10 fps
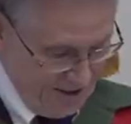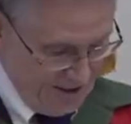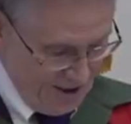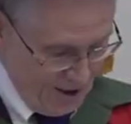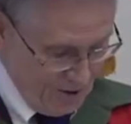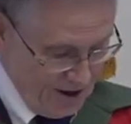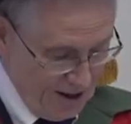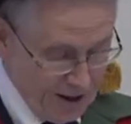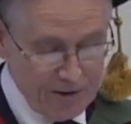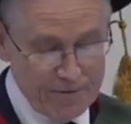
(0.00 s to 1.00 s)
so
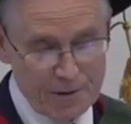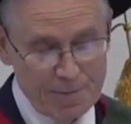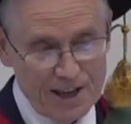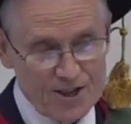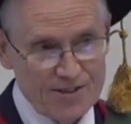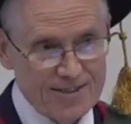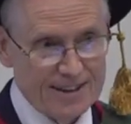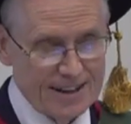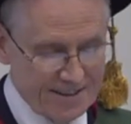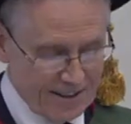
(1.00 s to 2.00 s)
learn from your patients
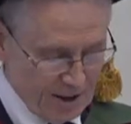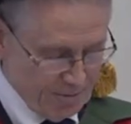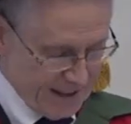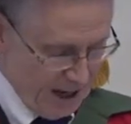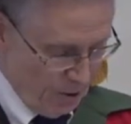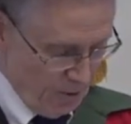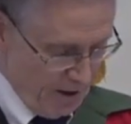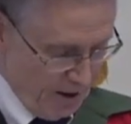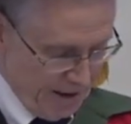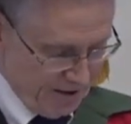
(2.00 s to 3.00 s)
and listen to them. They'll always
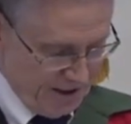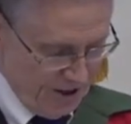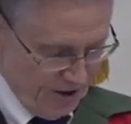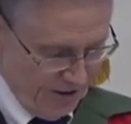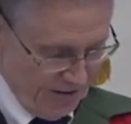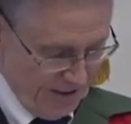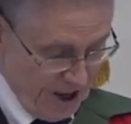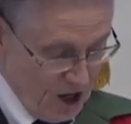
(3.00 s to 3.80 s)
be your best teachers.